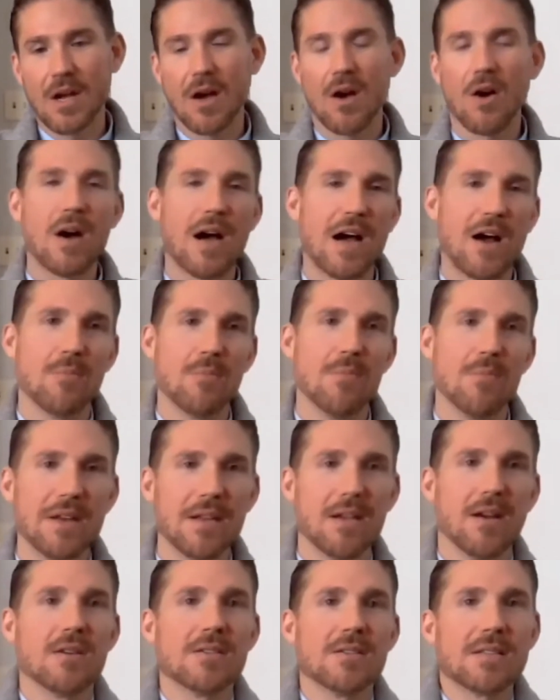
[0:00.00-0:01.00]
Oh, how
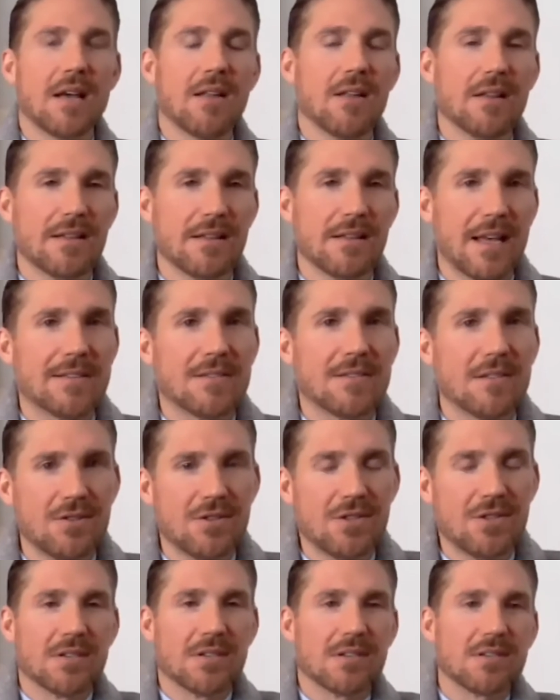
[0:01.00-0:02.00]
many are telling that to
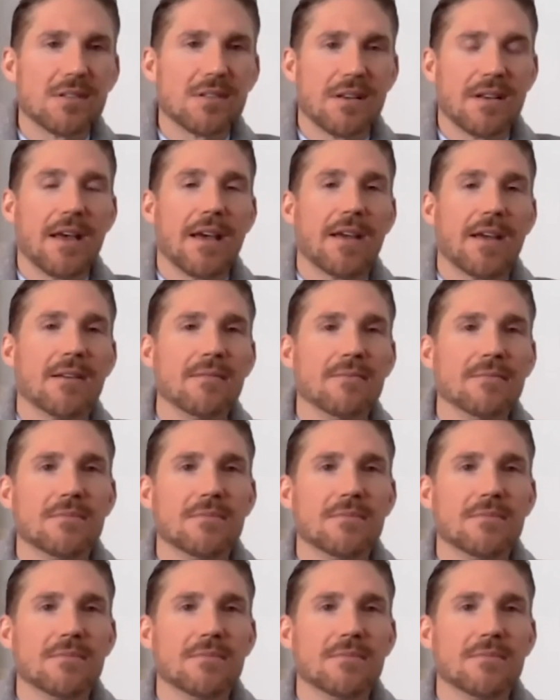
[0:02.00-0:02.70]
Jesus today?